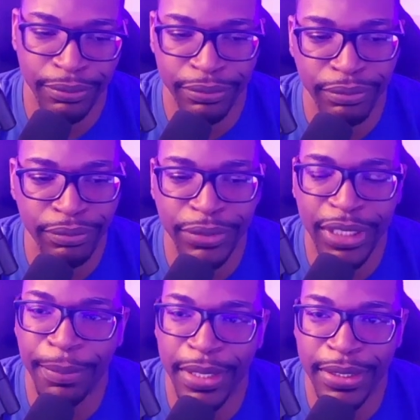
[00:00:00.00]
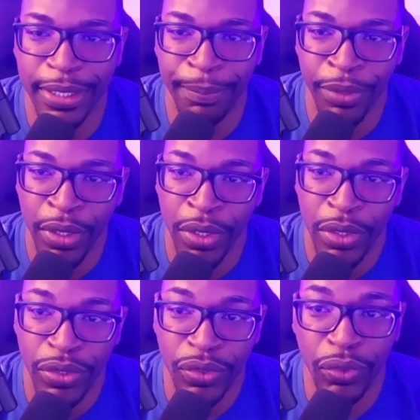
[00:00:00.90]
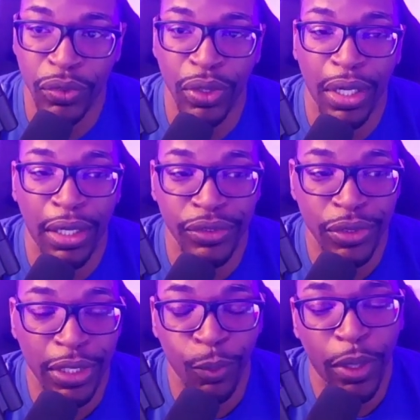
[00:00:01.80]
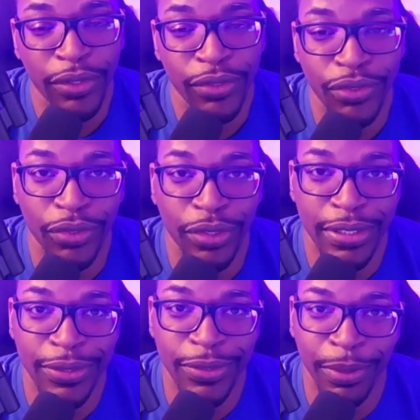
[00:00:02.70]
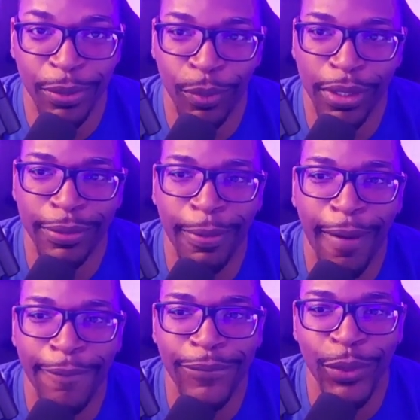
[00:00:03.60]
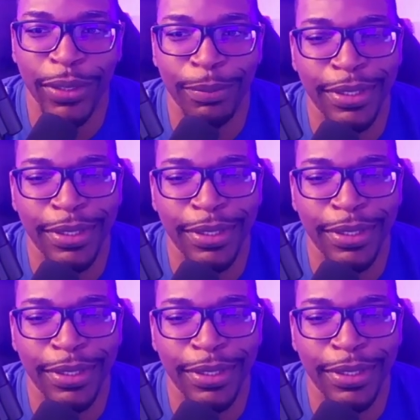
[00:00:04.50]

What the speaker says: Step by step. So just like why should you listen to me? Well, I've only been